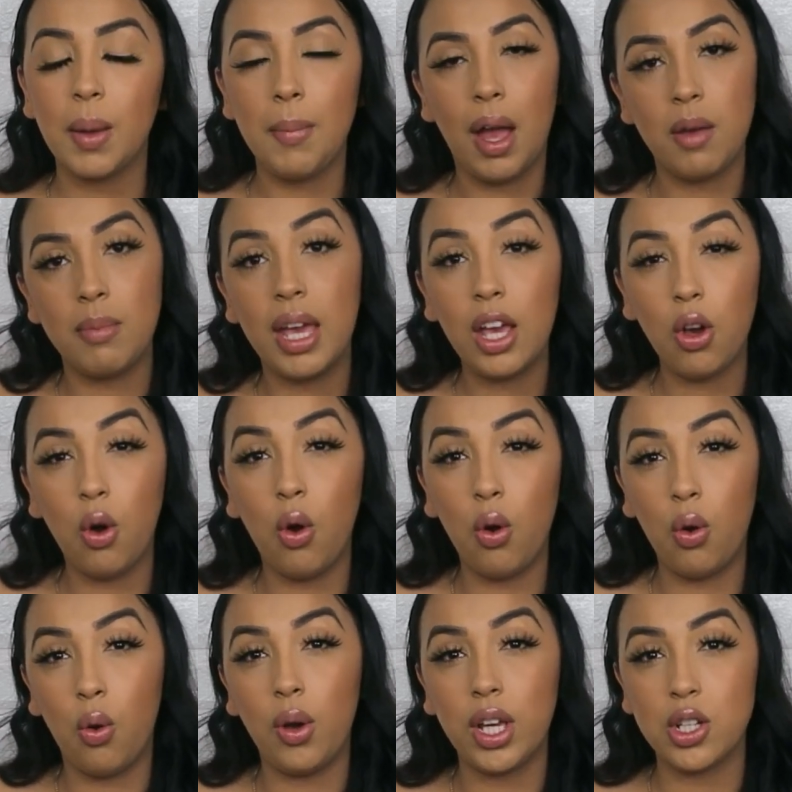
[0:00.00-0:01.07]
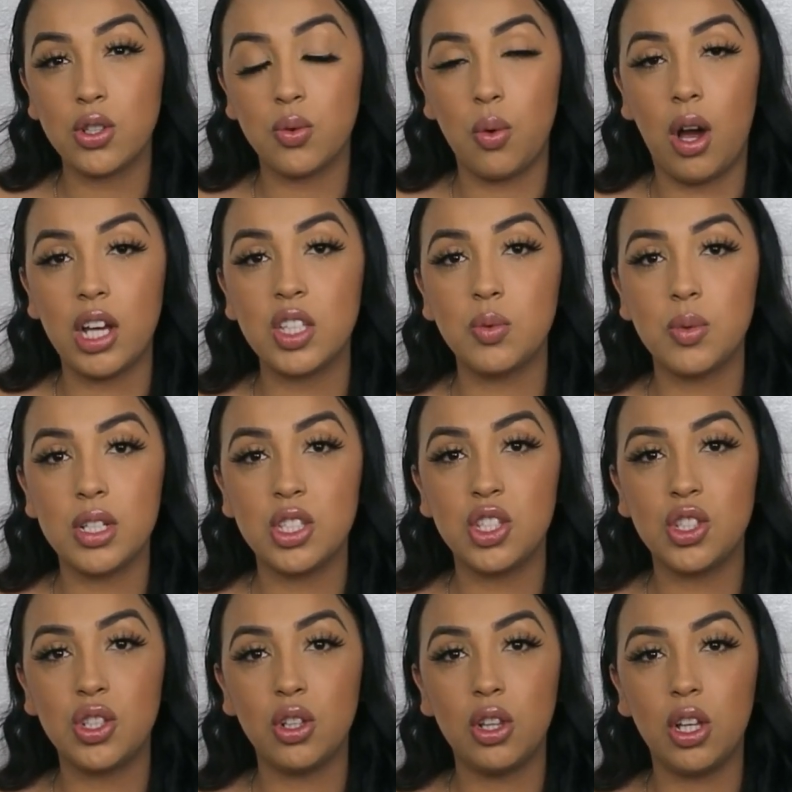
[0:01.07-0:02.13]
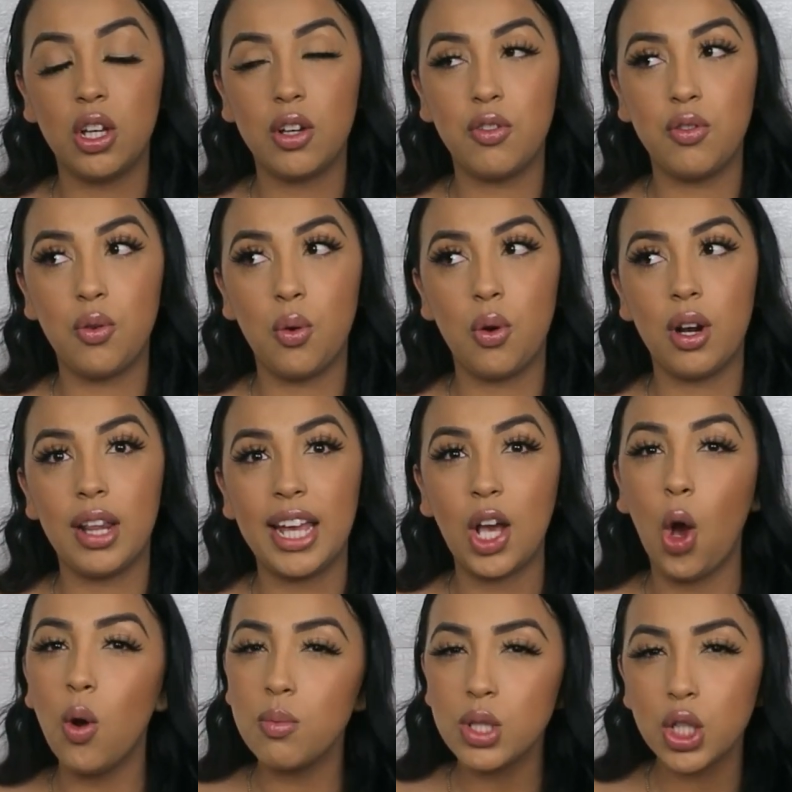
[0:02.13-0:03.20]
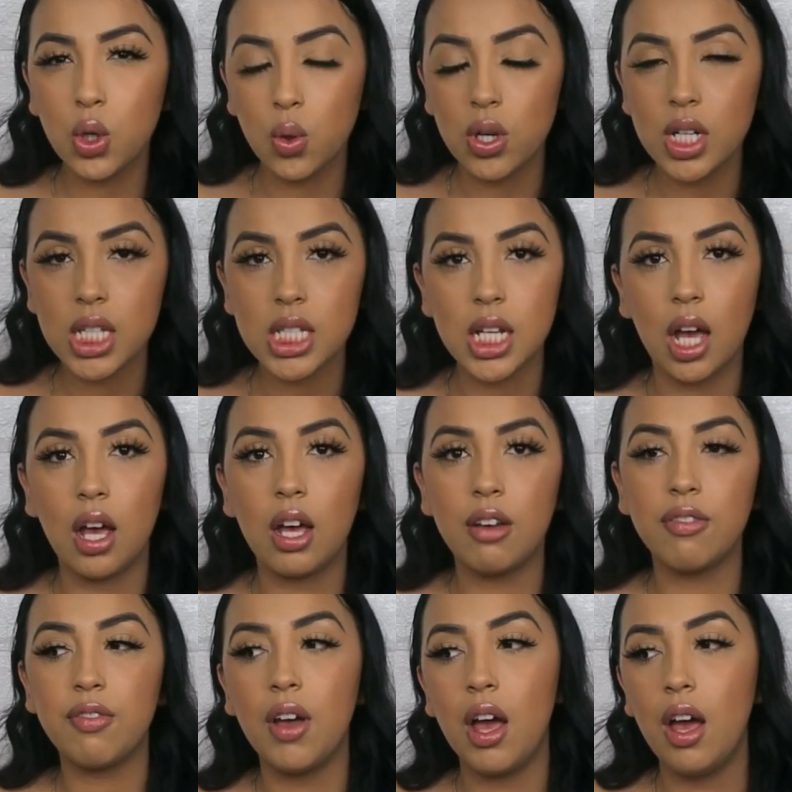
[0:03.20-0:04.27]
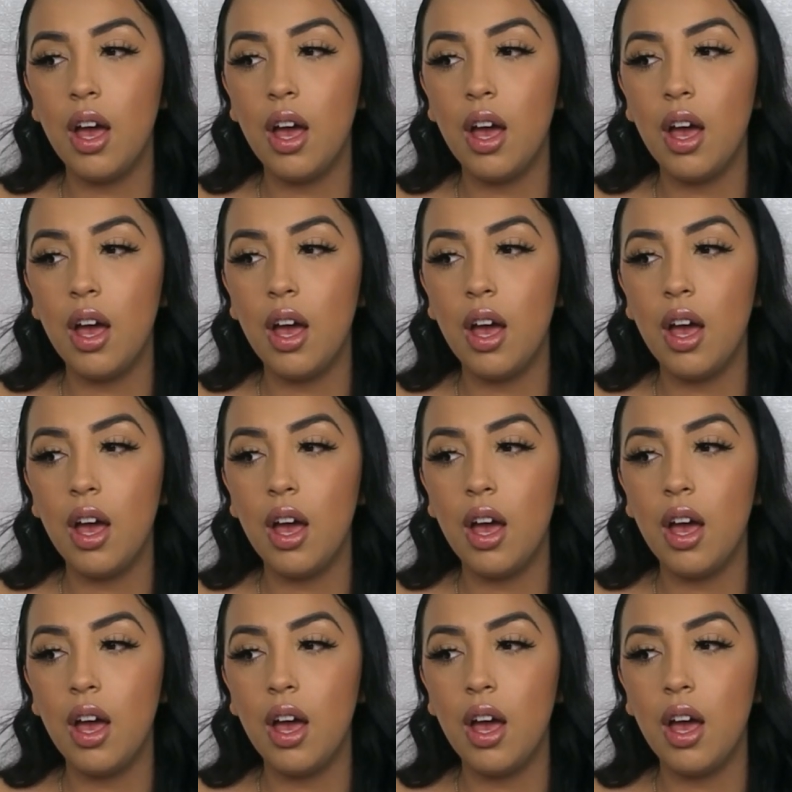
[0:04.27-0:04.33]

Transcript: my main goal going into Ross was to look for like home decor stuff.